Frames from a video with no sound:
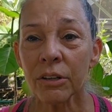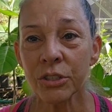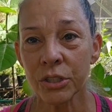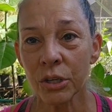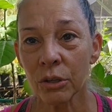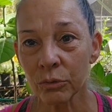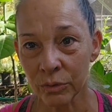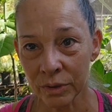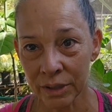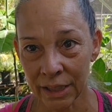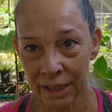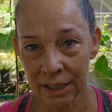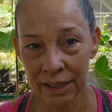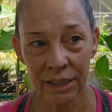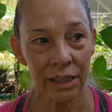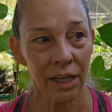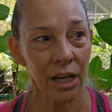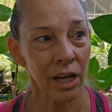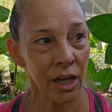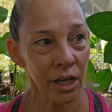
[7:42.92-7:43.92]
don't
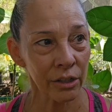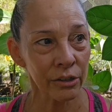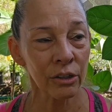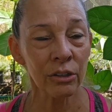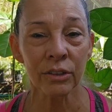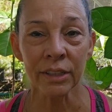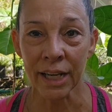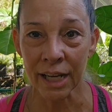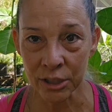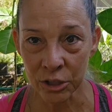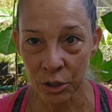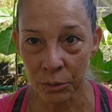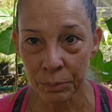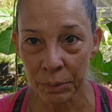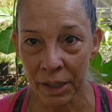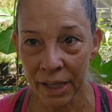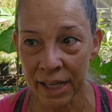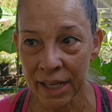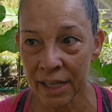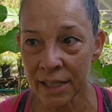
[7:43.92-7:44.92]
need other nectar
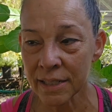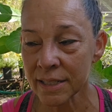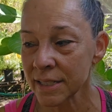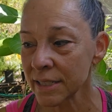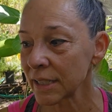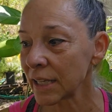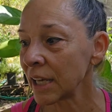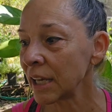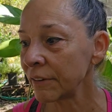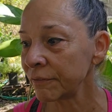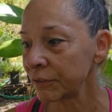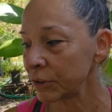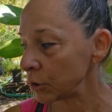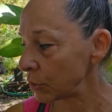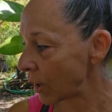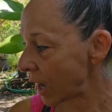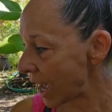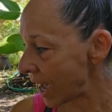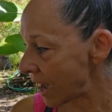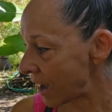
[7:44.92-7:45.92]
plants if you
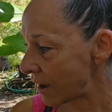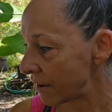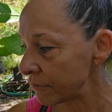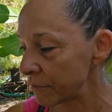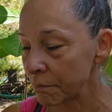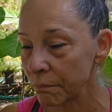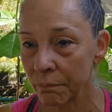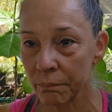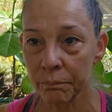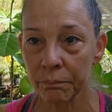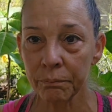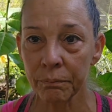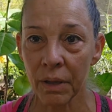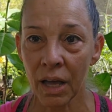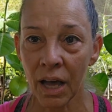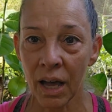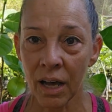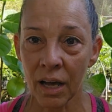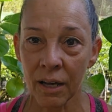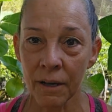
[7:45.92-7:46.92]
have
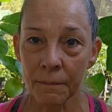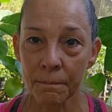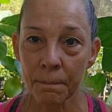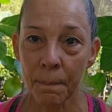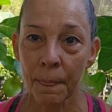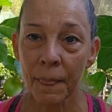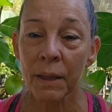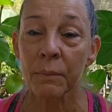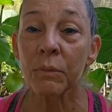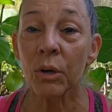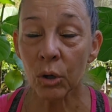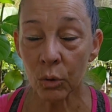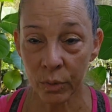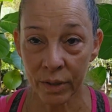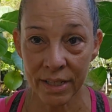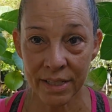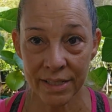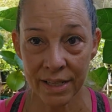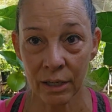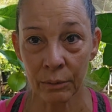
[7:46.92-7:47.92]

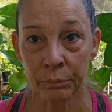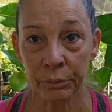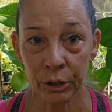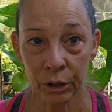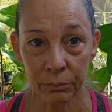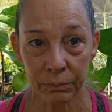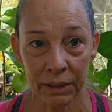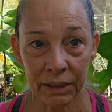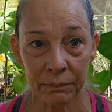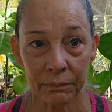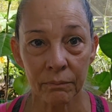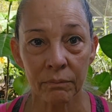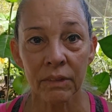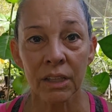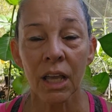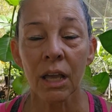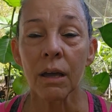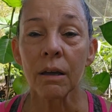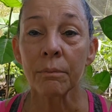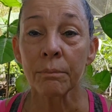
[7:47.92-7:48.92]
milkweeds that are blooming,
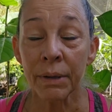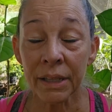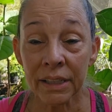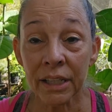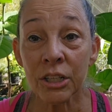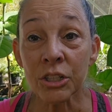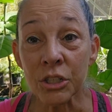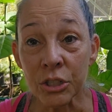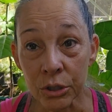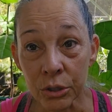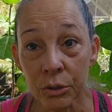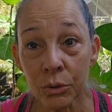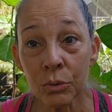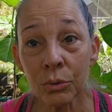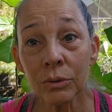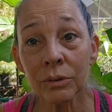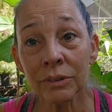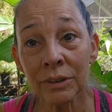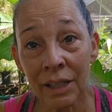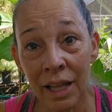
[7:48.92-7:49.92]
but they
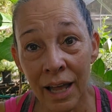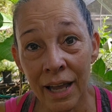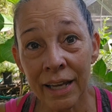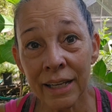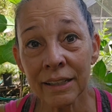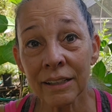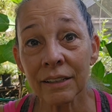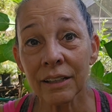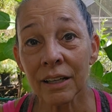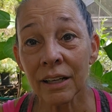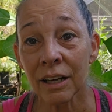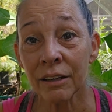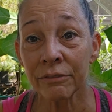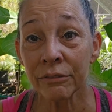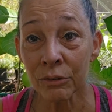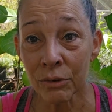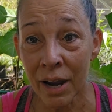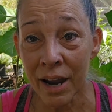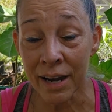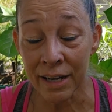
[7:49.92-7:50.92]
do like a
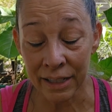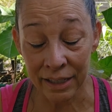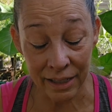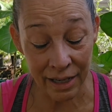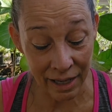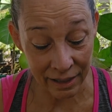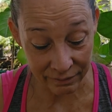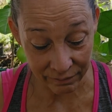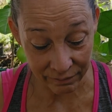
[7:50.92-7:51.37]
variety.